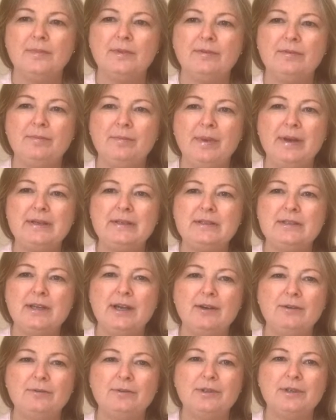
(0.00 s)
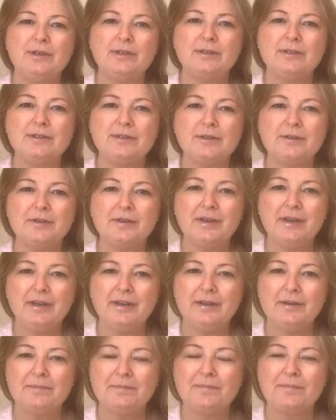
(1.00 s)
If my sound is
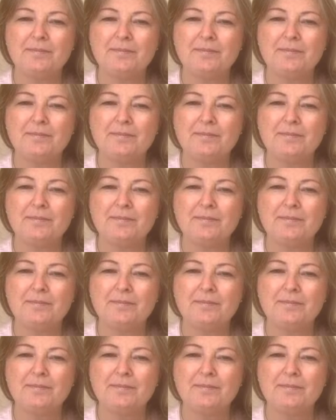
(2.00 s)
okay.